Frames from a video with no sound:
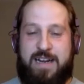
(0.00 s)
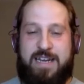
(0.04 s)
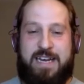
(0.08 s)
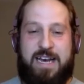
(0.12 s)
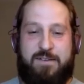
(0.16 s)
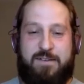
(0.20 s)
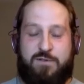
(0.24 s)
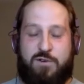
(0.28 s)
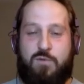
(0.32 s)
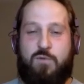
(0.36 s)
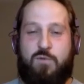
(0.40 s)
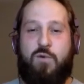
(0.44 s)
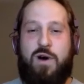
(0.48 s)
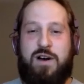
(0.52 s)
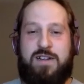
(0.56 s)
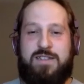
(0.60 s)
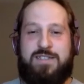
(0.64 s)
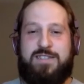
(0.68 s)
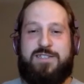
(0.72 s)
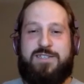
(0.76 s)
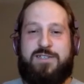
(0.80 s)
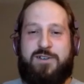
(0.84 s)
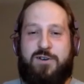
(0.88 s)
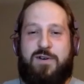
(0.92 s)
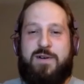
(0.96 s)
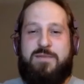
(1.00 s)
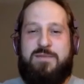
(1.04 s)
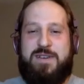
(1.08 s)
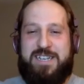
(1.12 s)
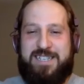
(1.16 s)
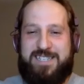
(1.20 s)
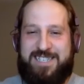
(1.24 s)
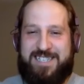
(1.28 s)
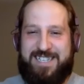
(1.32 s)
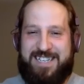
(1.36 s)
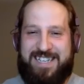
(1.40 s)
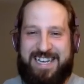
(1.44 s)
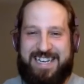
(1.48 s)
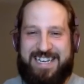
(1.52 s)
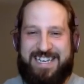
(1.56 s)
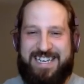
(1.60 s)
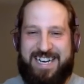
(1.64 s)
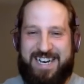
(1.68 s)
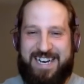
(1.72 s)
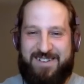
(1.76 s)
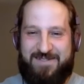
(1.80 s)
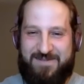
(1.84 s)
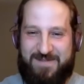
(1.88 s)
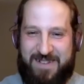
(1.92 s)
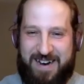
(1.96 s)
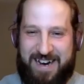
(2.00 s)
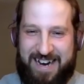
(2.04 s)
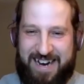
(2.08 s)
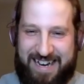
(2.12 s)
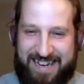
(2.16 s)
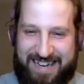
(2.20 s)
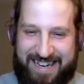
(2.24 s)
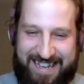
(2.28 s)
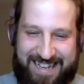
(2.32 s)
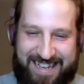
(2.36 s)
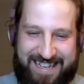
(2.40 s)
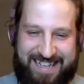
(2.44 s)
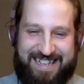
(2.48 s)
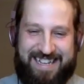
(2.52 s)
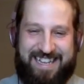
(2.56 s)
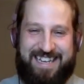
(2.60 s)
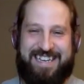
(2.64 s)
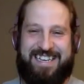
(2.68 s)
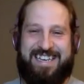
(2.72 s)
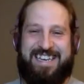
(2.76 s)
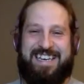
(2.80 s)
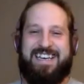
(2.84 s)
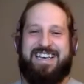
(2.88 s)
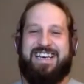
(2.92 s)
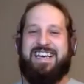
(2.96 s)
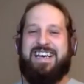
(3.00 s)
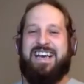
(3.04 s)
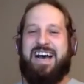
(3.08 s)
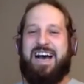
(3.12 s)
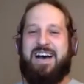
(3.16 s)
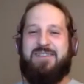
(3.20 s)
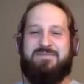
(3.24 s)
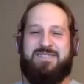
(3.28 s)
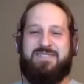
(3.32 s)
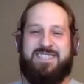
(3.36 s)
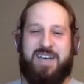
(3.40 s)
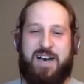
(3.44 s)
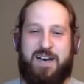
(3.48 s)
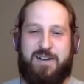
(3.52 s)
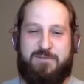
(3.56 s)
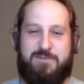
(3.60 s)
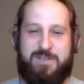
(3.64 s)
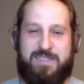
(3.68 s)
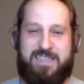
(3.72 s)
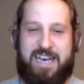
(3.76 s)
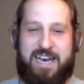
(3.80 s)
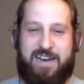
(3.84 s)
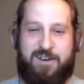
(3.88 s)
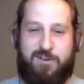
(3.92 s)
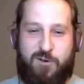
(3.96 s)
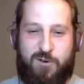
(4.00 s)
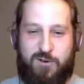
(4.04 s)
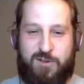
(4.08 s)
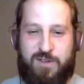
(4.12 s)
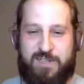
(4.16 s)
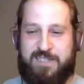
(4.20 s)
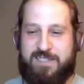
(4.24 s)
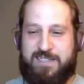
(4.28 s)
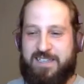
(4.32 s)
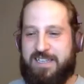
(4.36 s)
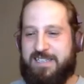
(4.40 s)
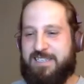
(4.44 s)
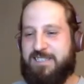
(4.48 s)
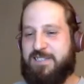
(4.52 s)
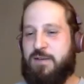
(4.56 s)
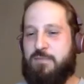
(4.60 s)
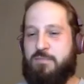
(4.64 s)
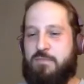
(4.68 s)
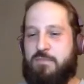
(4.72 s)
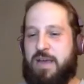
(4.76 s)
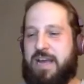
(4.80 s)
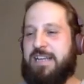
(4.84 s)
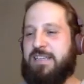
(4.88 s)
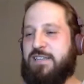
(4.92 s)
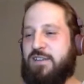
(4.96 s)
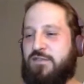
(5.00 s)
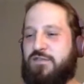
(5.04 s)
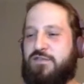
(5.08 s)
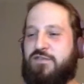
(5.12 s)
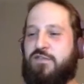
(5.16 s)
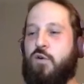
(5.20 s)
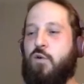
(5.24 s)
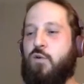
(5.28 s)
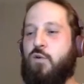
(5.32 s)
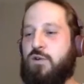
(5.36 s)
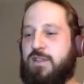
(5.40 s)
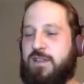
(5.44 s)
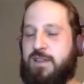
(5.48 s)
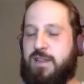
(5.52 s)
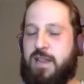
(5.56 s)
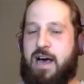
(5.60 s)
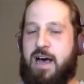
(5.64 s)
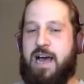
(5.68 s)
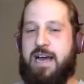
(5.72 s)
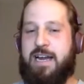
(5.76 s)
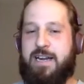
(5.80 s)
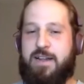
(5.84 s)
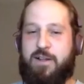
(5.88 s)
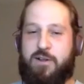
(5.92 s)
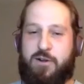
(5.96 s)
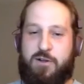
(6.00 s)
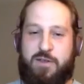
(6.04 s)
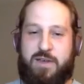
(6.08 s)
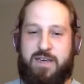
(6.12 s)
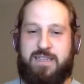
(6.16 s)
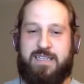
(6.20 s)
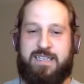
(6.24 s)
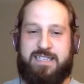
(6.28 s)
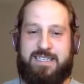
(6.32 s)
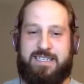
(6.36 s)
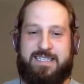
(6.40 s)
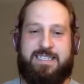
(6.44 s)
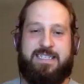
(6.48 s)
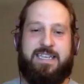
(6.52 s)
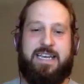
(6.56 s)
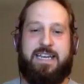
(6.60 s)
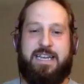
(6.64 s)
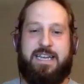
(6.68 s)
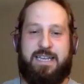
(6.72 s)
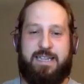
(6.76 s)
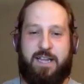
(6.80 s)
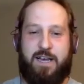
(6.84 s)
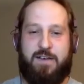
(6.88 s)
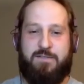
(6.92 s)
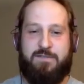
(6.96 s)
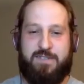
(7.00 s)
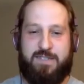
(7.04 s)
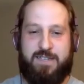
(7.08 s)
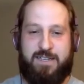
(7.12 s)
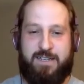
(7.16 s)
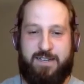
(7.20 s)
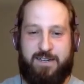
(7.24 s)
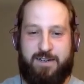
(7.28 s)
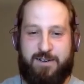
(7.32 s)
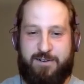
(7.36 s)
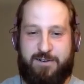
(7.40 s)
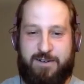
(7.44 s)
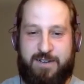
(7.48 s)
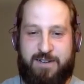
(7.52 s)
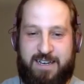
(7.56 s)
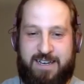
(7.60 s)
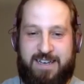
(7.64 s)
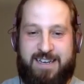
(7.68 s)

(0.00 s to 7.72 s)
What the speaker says: after one scrimmage. Like, come on. Like, I'm done with that. Or let's debate the fourth line. Another thing the city loves to do.